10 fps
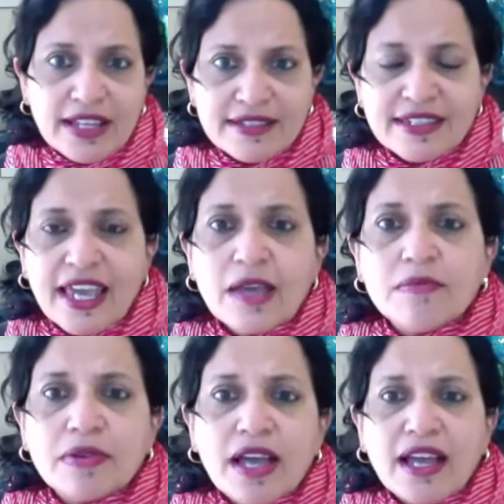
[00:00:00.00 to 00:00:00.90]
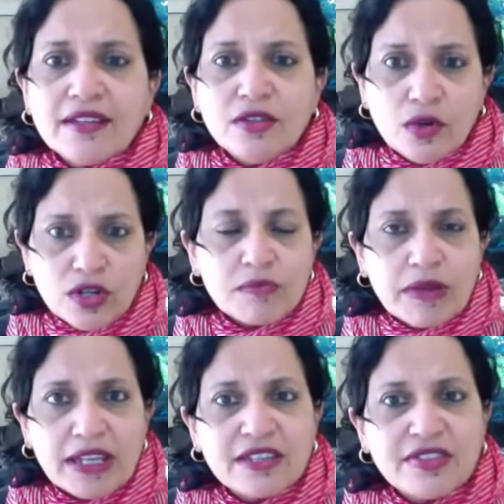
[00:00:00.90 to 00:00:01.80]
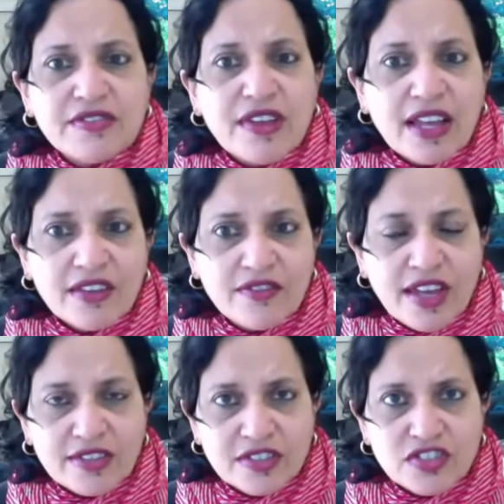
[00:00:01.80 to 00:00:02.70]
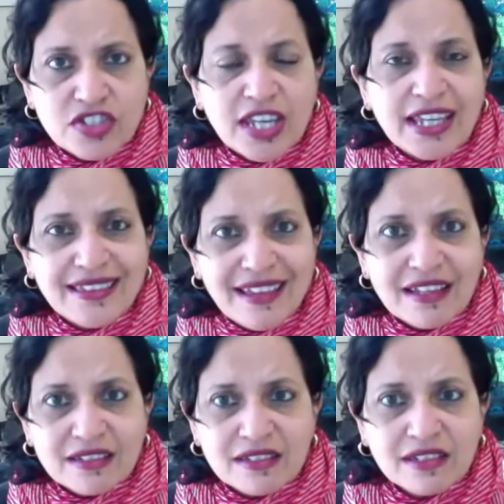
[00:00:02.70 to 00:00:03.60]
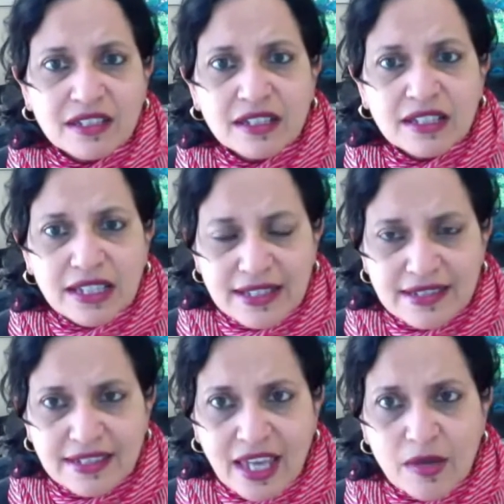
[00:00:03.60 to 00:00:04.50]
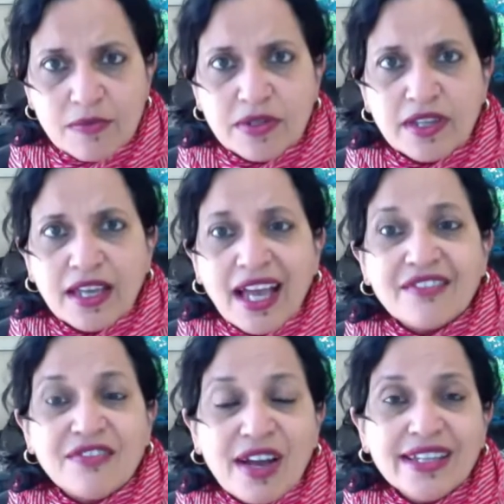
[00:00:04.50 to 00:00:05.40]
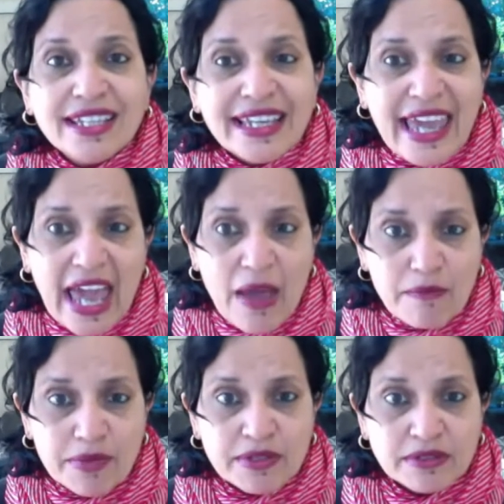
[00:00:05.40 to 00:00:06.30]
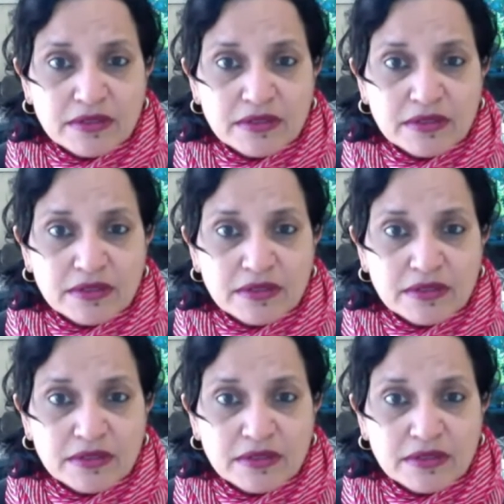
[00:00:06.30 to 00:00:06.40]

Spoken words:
landscape and your competitive advantage in that landscape, and find the gap.